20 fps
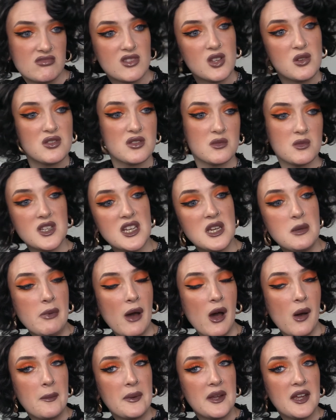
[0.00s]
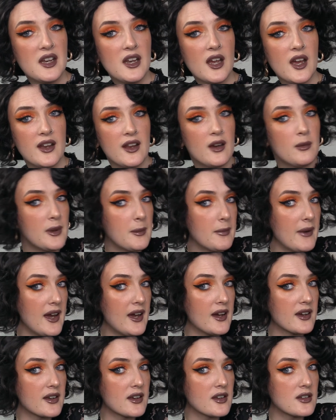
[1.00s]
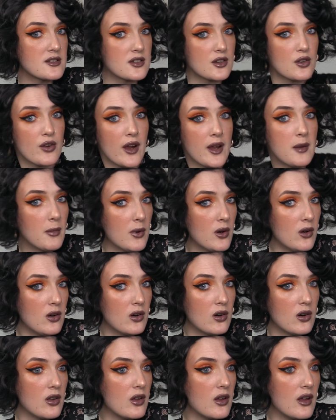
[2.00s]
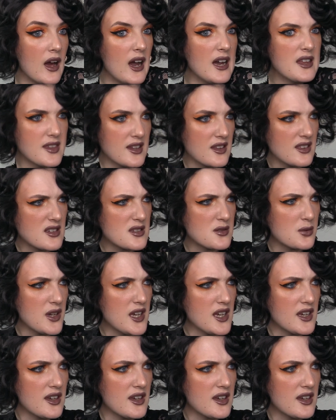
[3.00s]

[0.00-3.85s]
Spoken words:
some Depopping, and I'll be back to create more, I think, this week.